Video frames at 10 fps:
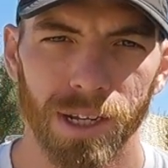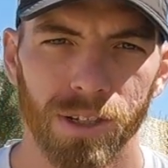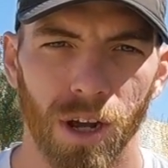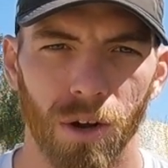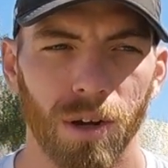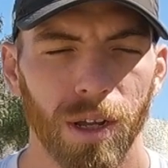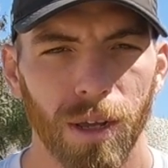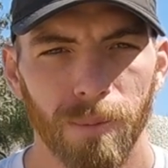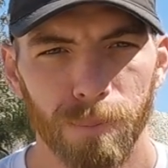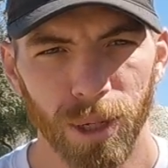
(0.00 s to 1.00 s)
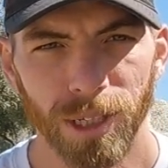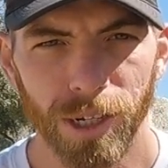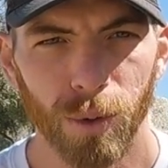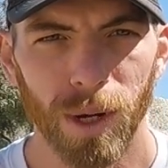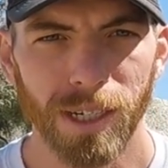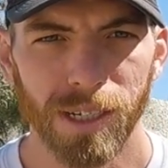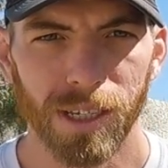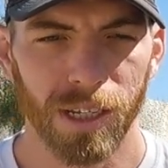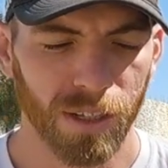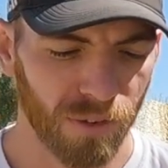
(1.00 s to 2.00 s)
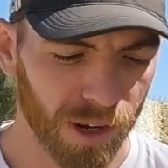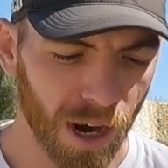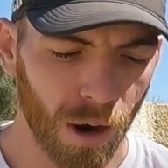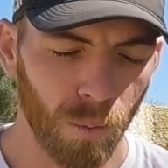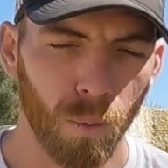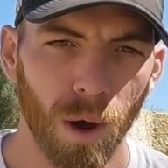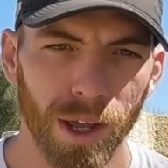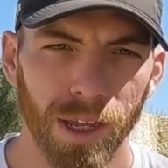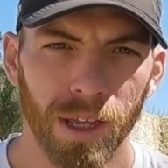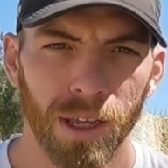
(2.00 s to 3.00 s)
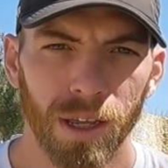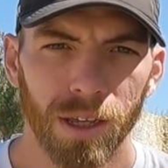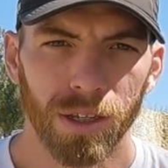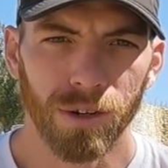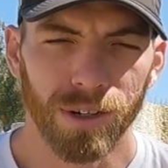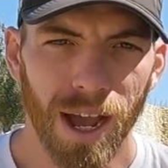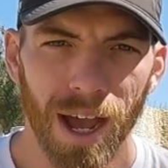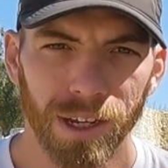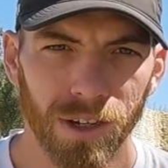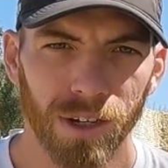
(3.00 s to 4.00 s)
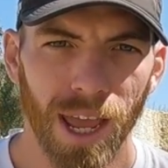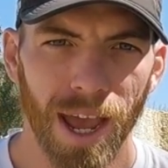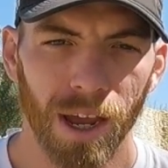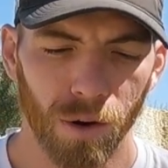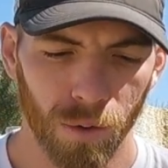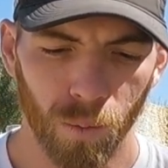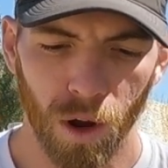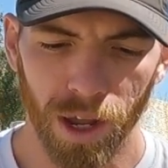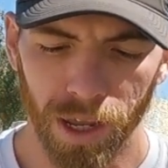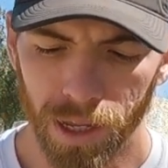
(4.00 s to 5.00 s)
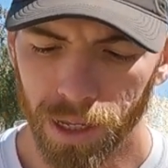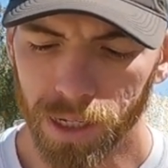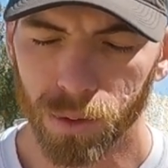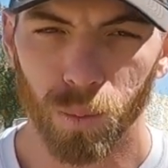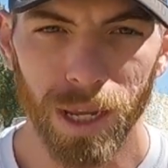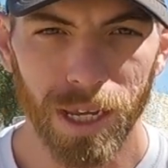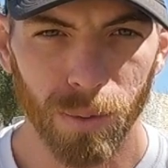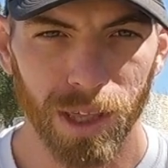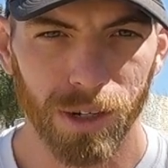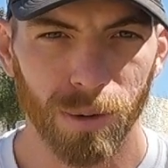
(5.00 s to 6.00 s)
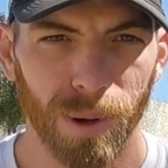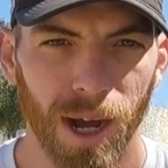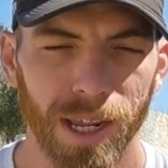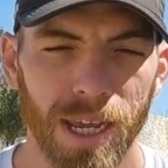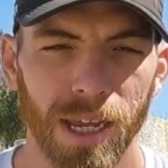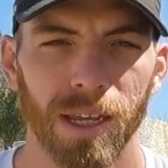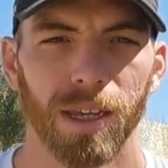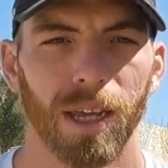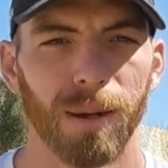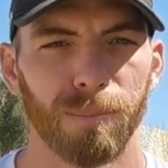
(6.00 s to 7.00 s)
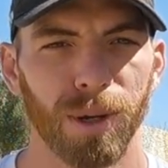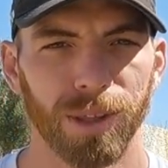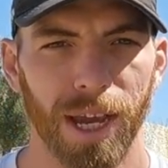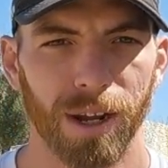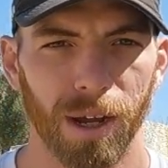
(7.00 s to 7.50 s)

So build on your weaknesses, figure out what you're not good at or what is weak within your body, and build that